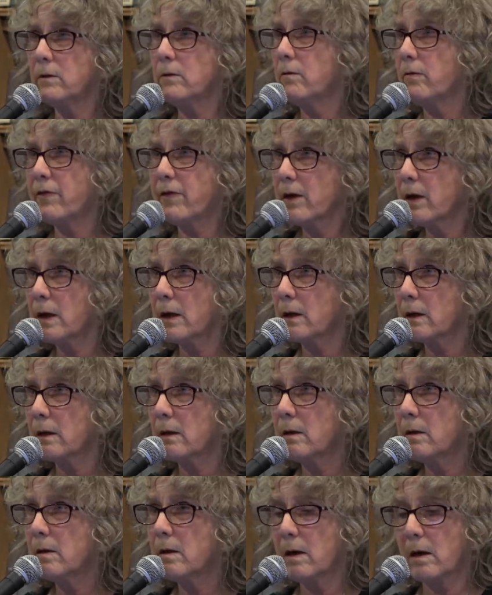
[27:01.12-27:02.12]
new thing.
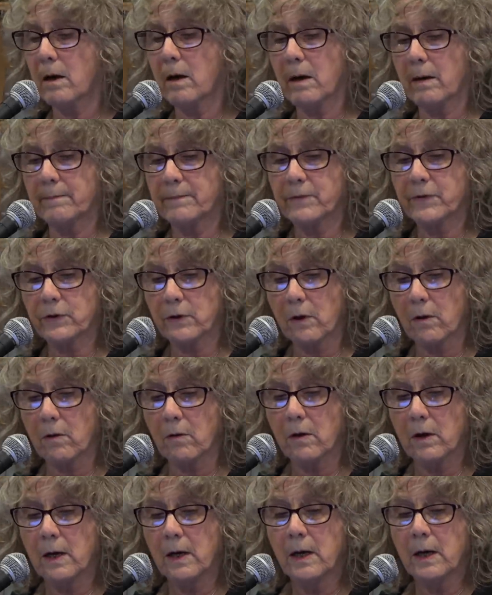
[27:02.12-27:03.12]
Um,
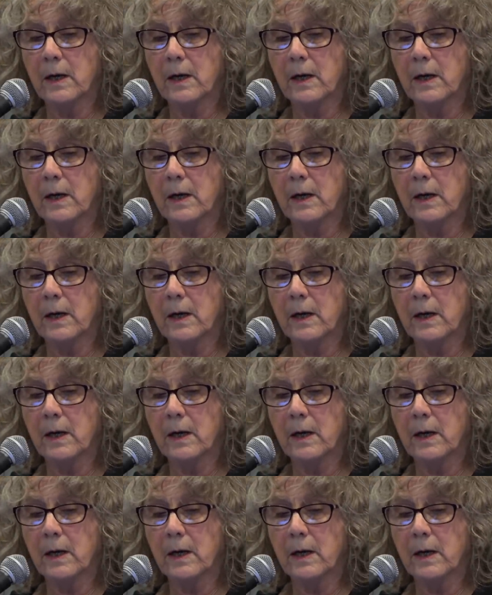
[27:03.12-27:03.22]
so